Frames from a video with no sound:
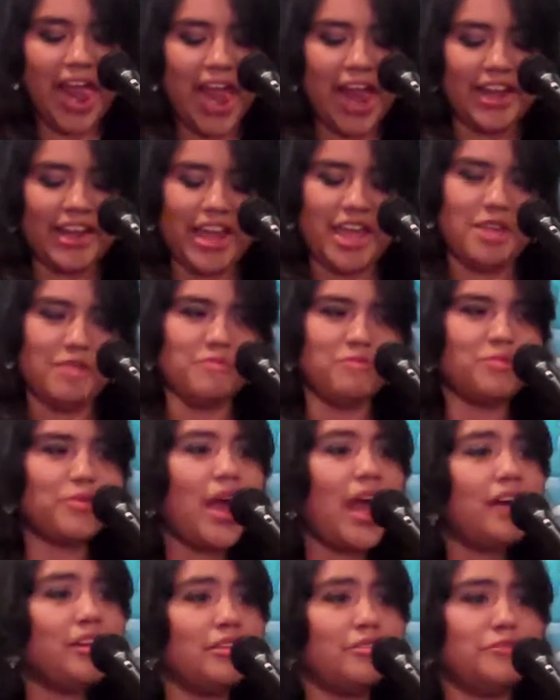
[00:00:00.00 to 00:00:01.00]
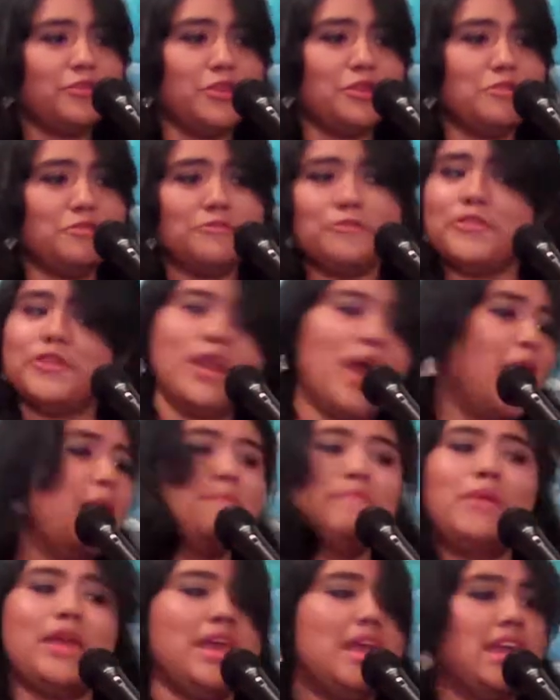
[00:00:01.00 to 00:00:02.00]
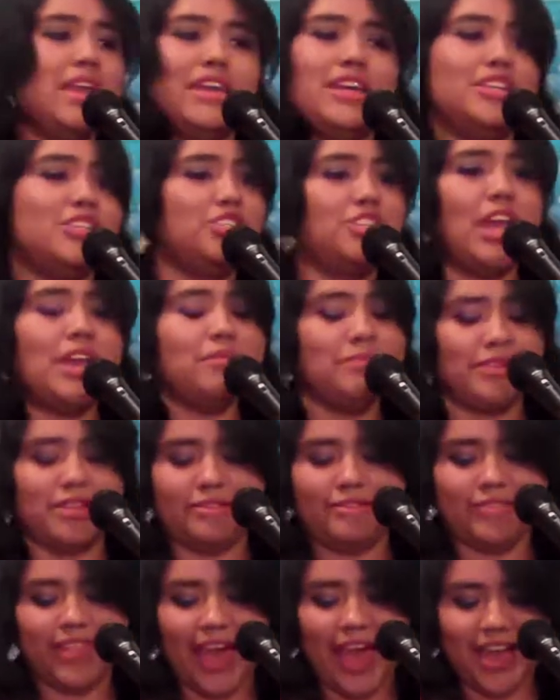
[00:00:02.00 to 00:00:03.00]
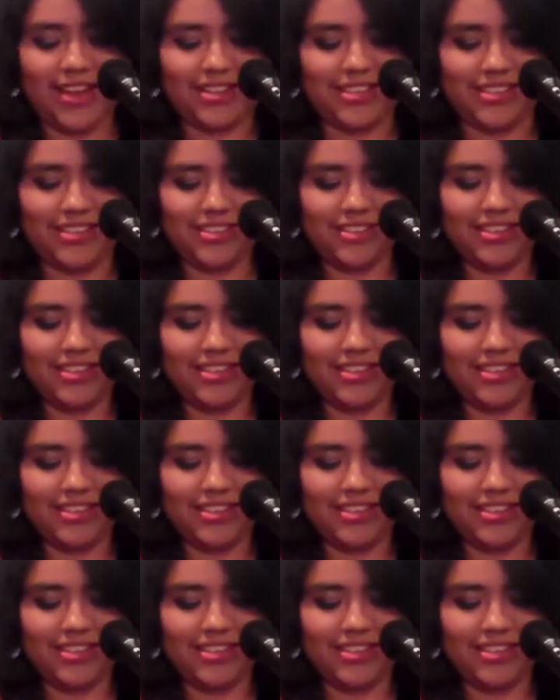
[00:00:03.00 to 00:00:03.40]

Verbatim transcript: And I am proud of you for not being ashamed of that.